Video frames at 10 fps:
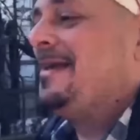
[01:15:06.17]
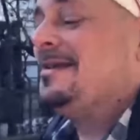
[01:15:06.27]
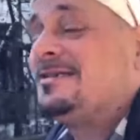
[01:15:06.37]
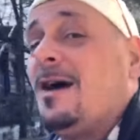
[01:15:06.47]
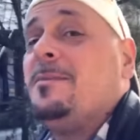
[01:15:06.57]
You
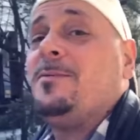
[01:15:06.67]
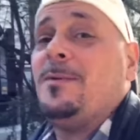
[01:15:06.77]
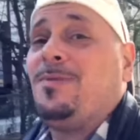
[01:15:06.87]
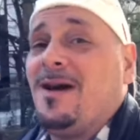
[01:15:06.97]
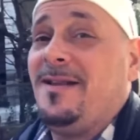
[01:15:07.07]
saw me
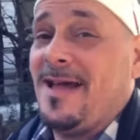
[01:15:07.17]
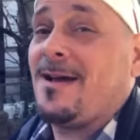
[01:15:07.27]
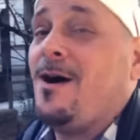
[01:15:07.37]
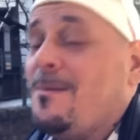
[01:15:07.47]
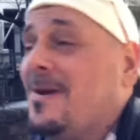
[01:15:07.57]
reply to that
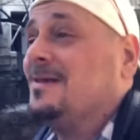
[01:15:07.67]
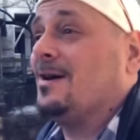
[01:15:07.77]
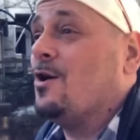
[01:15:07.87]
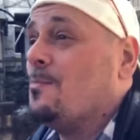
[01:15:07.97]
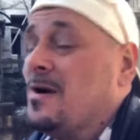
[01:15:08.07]
comment, I
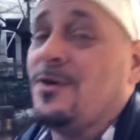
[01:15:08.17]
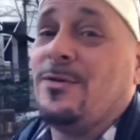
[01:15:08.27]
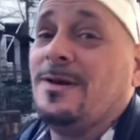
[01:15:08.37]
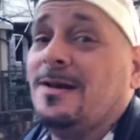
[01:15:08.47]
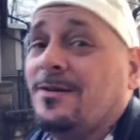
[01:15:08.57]
hope, on
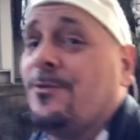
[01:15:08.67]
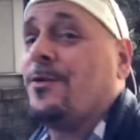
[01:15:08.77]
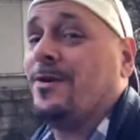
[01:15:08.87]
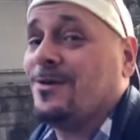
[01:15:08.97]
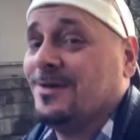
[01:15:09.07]

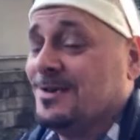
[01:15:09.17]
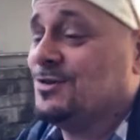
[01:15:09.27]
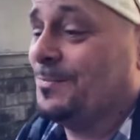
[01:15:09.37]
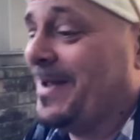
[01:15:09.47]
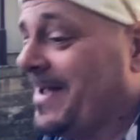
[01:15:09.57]
Critical East
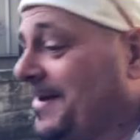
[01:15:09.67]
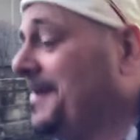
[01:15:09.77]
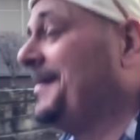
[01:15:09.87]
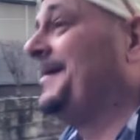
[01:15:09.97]
Japan.